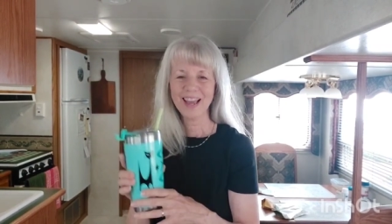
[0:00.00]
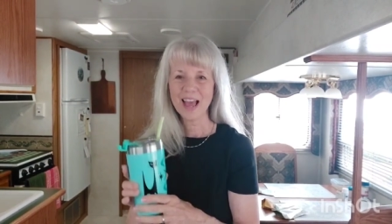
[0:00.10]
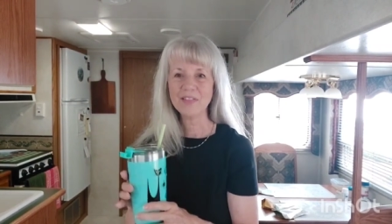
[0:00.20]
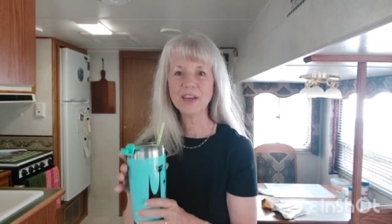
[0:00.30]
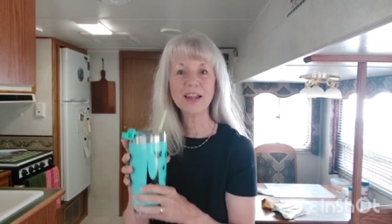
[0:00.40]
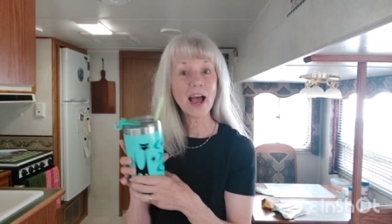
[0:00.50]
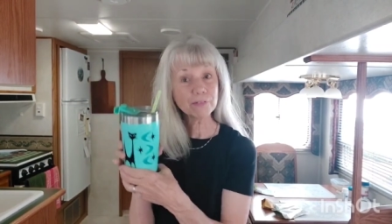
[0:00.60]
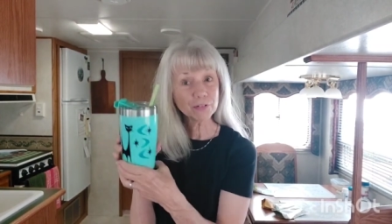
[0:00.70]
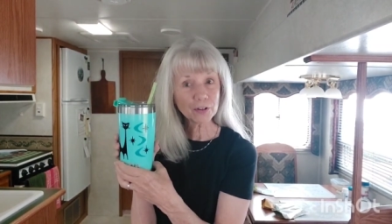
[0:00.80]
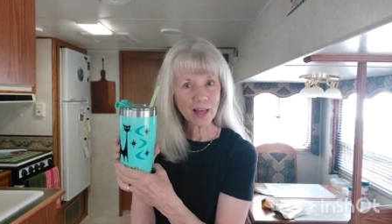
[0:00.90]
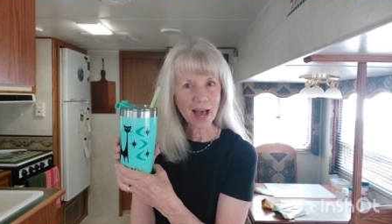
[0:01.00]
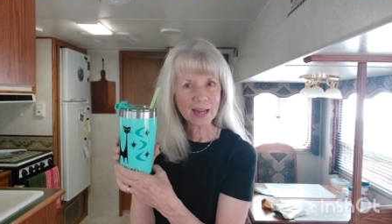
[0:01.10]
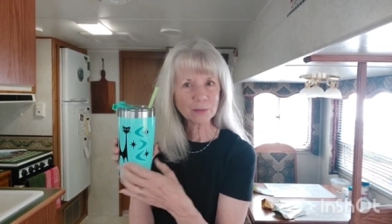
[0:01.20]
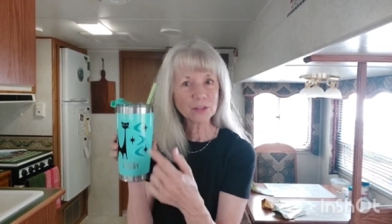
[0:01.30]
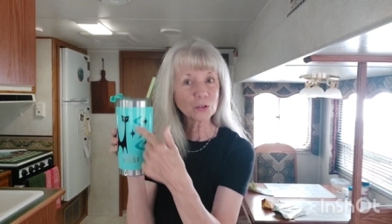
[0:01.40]
And then after
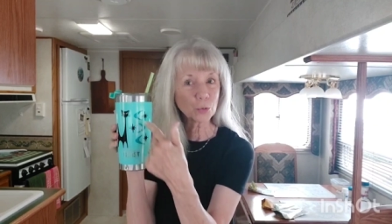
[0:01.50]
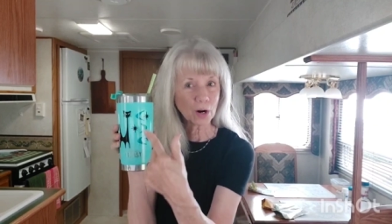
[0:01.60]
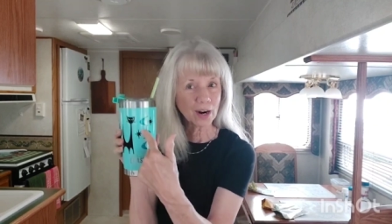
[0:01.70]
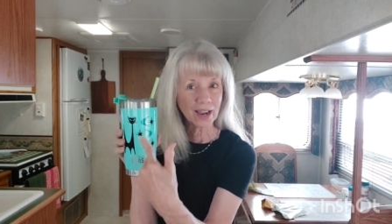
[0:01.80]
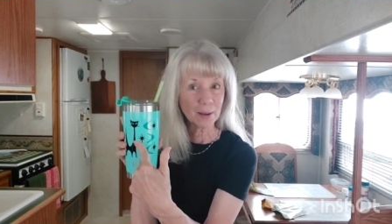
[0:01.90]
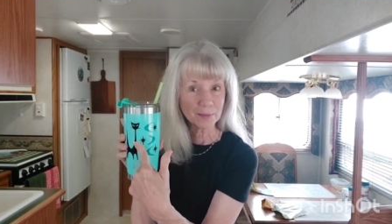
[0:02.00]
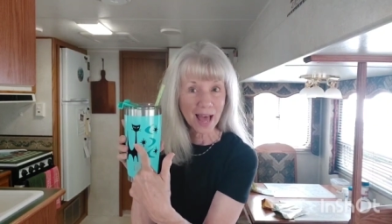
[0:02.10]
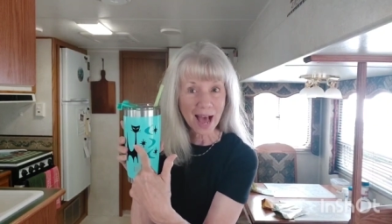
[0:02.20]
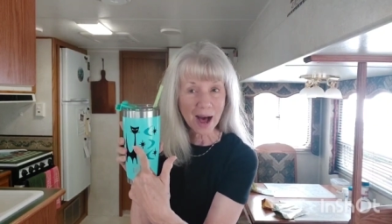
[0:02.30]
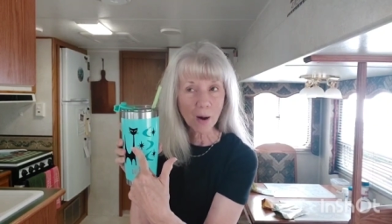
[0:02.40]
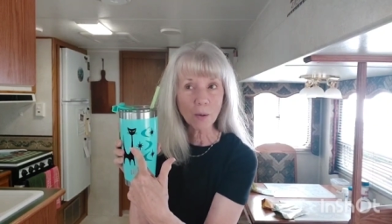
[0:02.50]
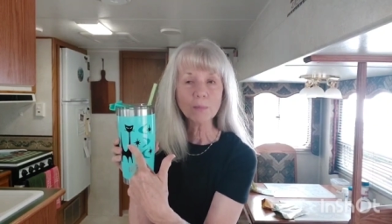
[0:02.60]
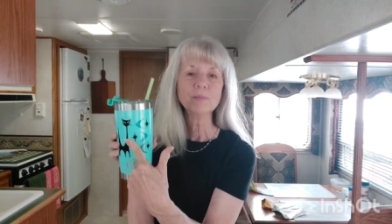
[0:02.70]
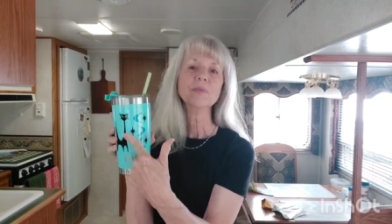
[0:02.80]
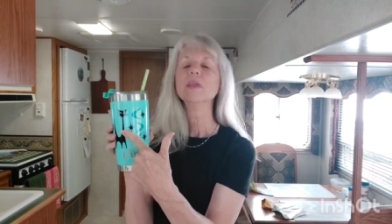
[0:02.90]
that, which is where I am
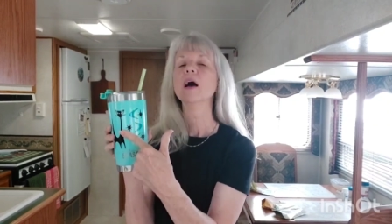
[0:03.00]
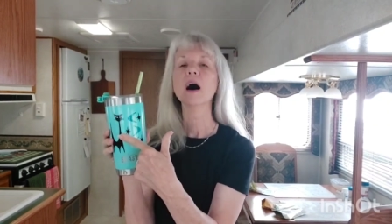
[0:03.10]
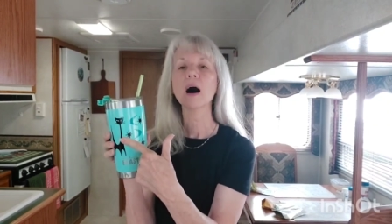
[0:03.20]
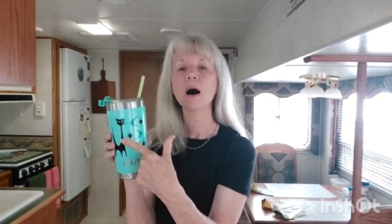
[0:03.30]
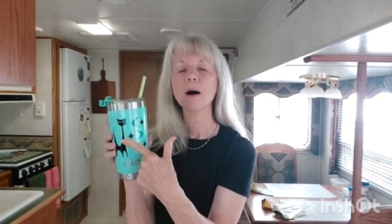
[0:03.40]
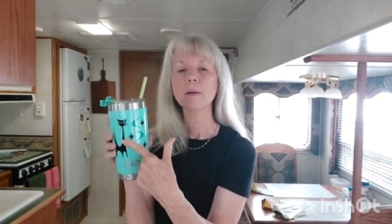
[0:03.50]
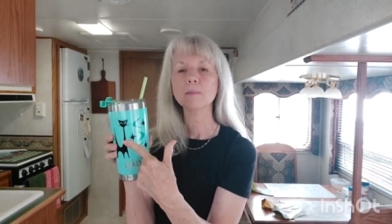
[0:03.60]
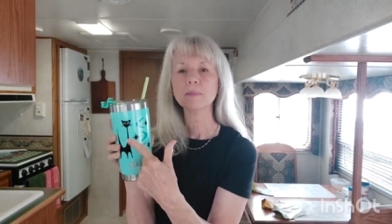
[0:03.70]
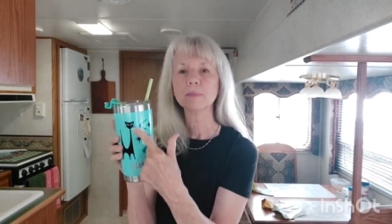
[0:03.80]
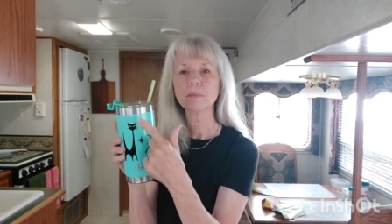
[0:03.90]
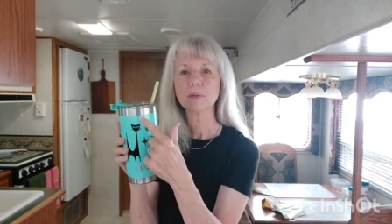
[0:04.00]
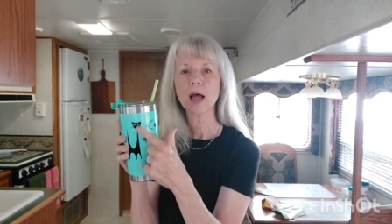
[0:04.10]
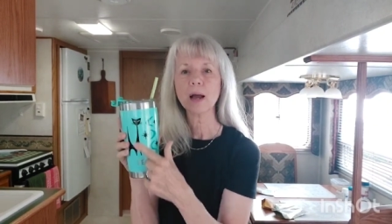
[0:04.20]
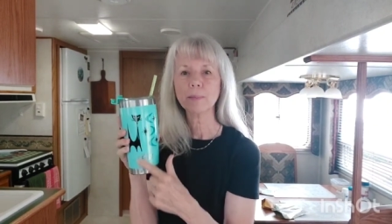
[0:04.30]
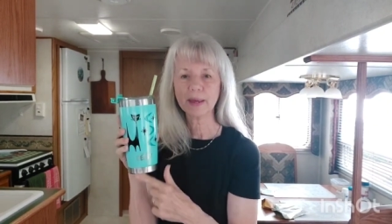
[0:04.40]
now, um,
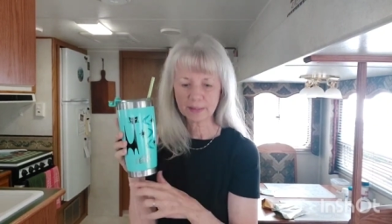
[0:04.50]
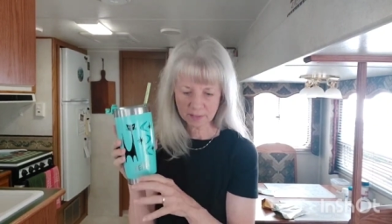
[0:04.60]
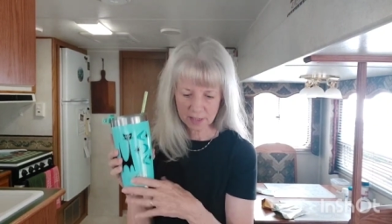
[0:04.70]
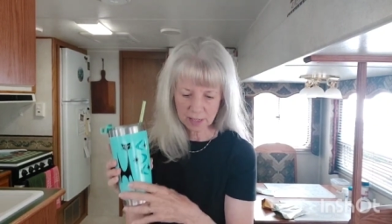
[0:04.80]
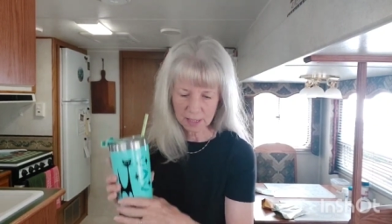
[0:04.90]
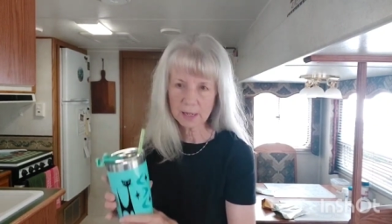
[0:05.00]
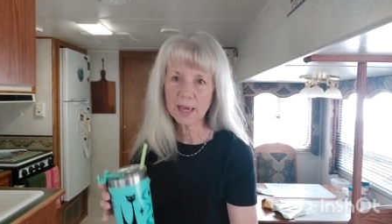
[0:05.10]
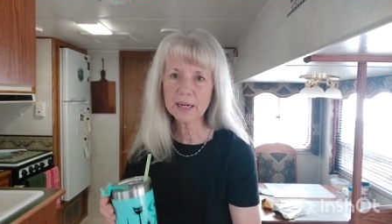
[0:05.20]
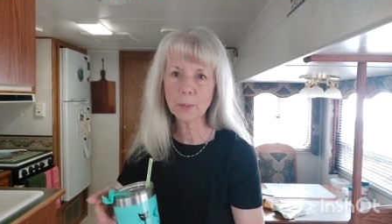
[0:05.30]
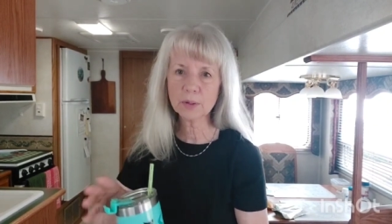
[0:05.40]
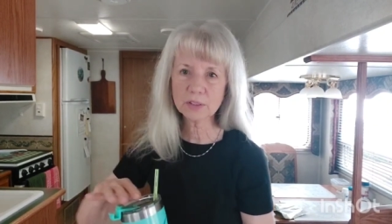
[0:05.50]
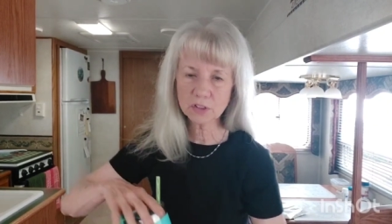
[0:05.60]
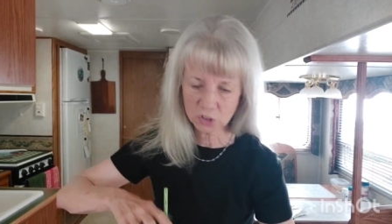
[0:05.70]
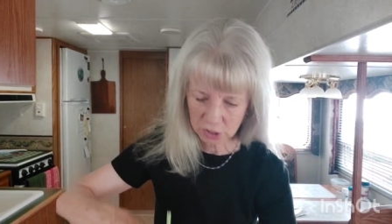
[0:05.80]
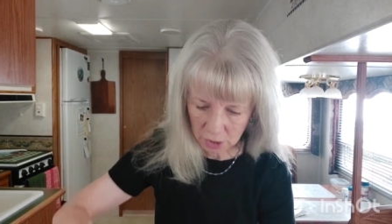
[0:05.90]
I make tea. And I wanted
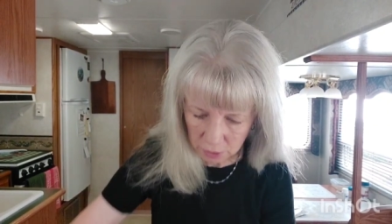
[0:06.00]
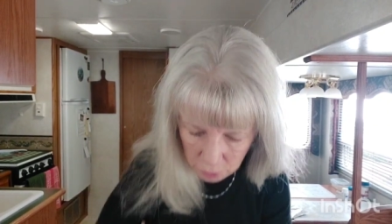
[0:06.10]
to share a